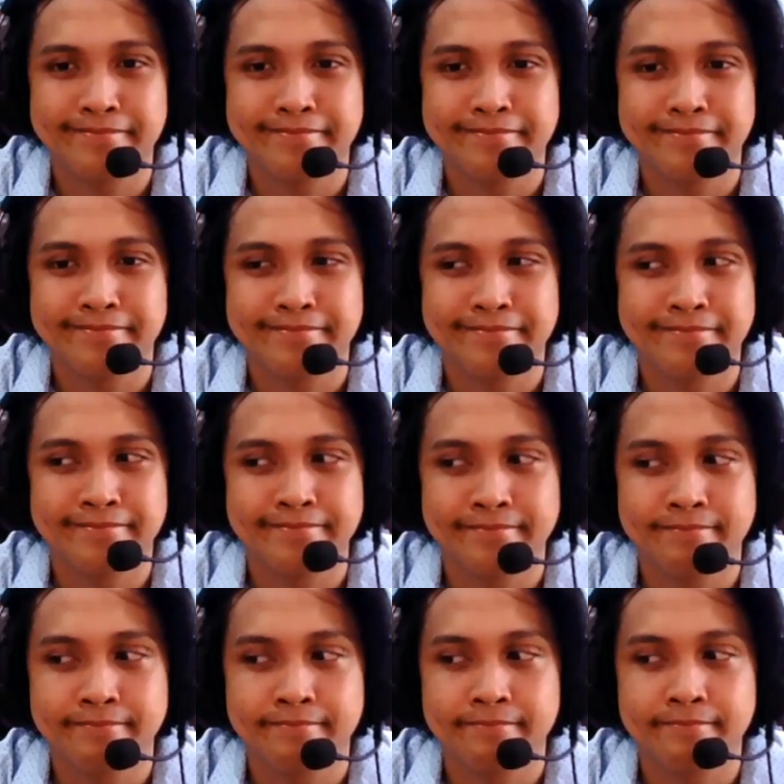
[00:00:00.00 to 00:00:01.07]

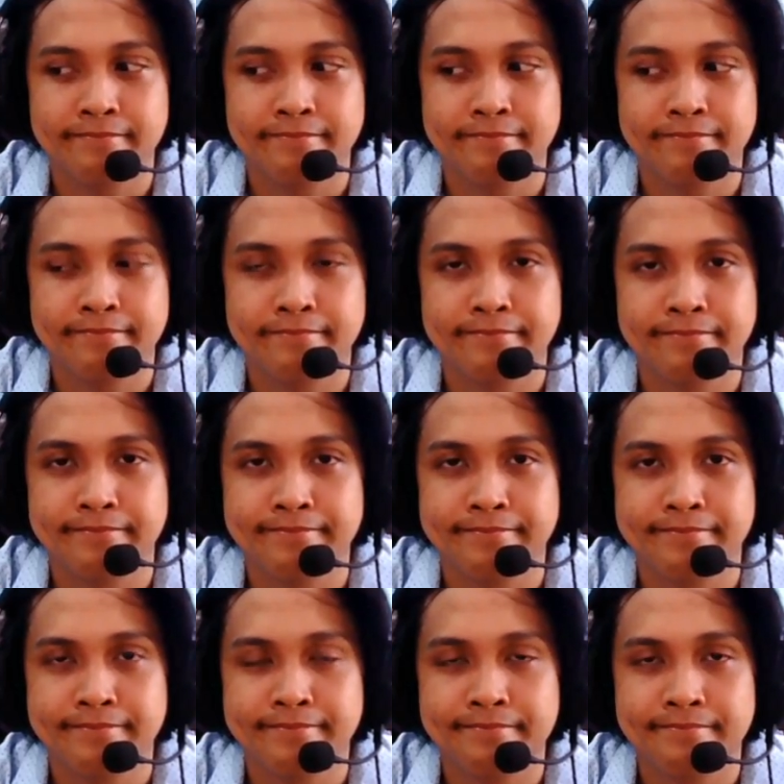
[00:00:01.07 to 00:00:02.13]

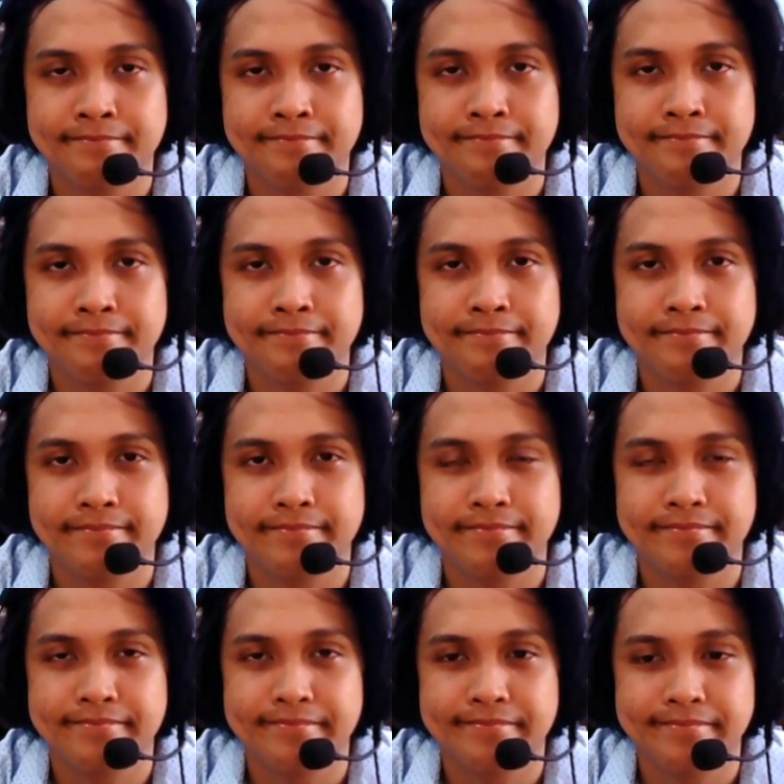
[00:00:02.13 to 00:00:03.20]

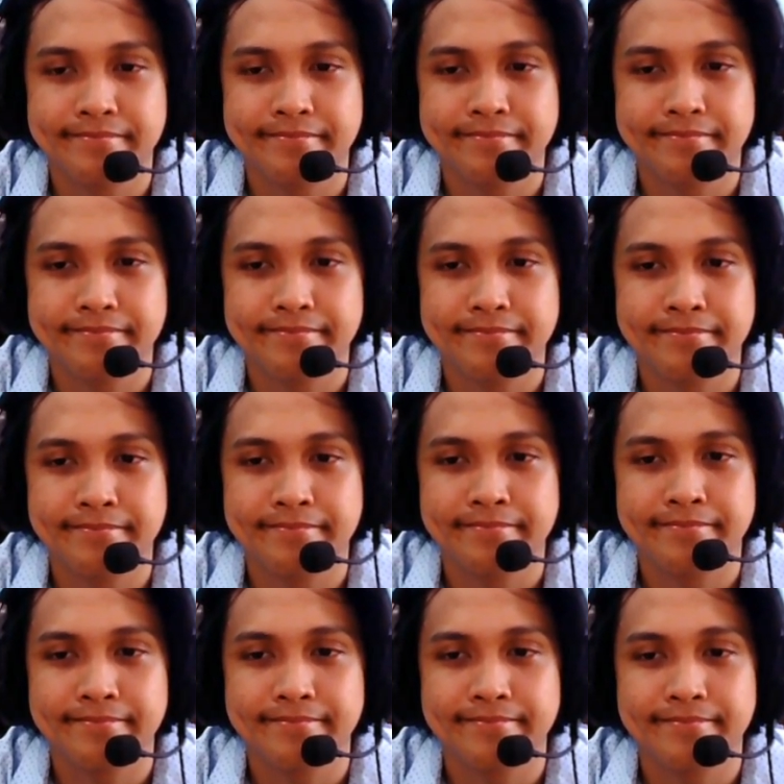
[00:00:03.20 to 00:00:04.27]

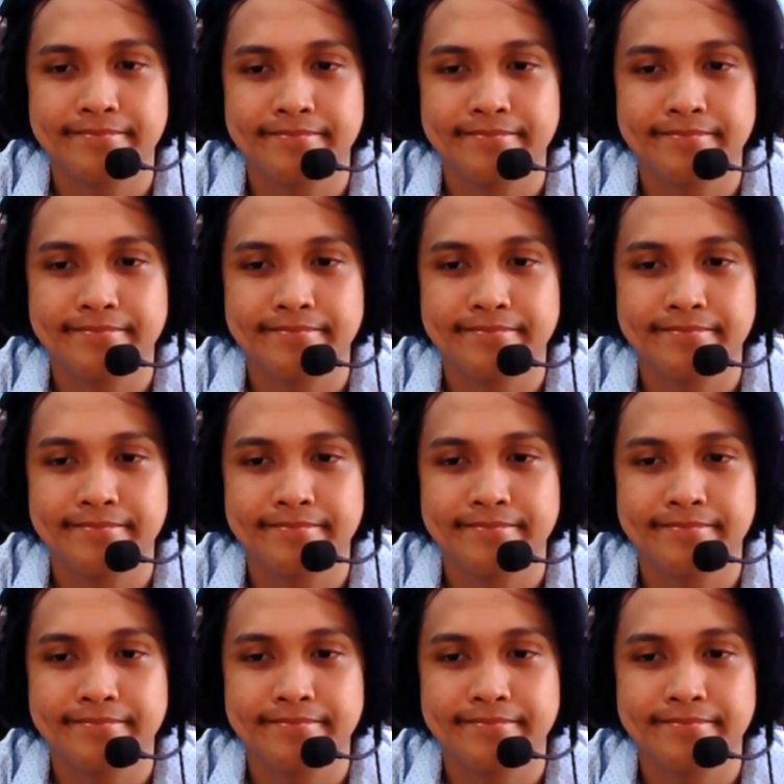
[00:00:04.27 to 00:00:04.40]
[no speech]